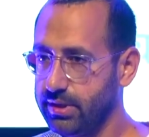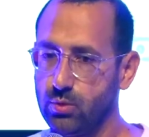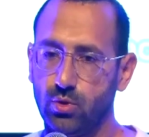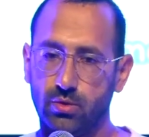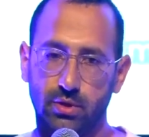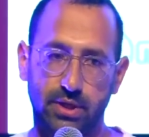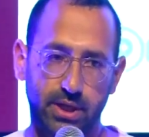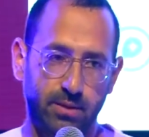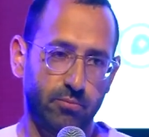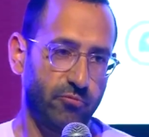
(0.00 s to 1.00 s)
It will
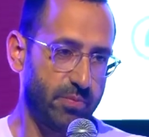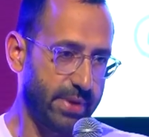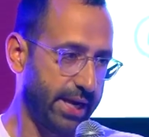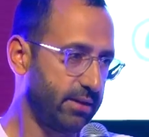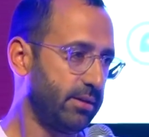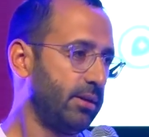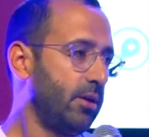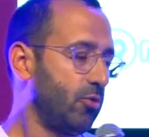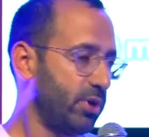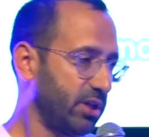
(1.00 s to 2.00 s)
remain
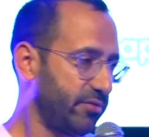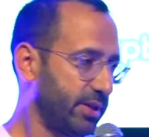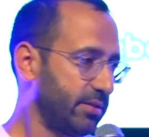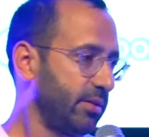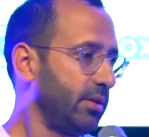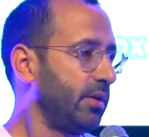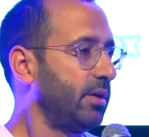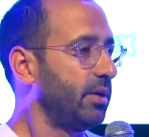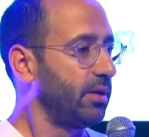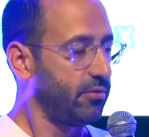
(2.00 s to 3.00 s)
relevant
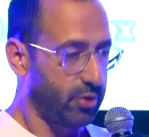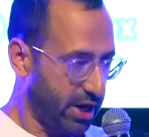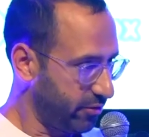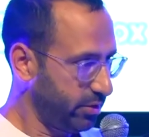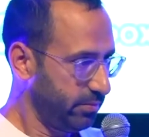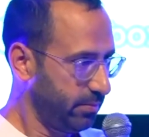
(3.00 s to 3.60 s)
forever.